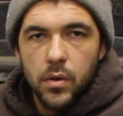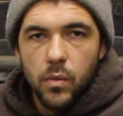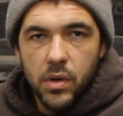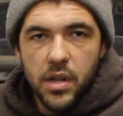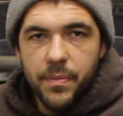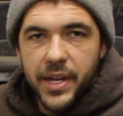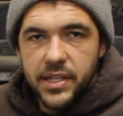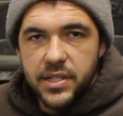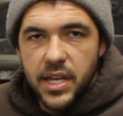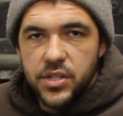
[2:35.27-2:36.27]
One of the
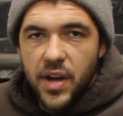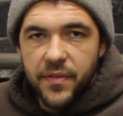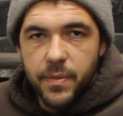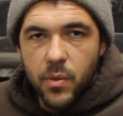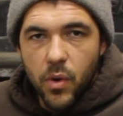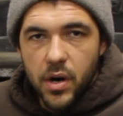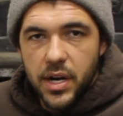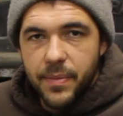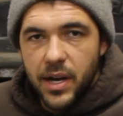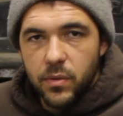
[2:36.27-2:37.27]
biggest things you have to be
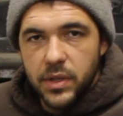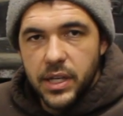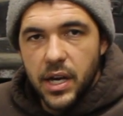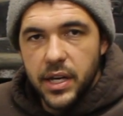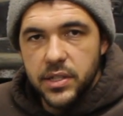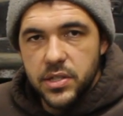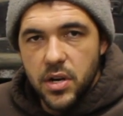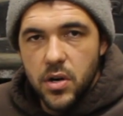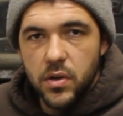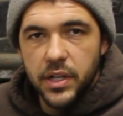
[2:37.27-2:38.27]
worried about when cutting
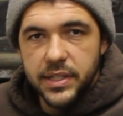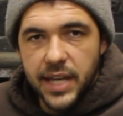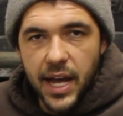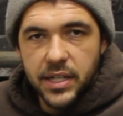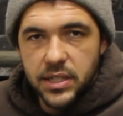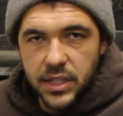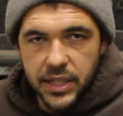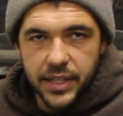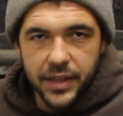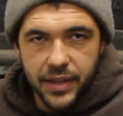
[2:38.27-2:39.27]
stone is actually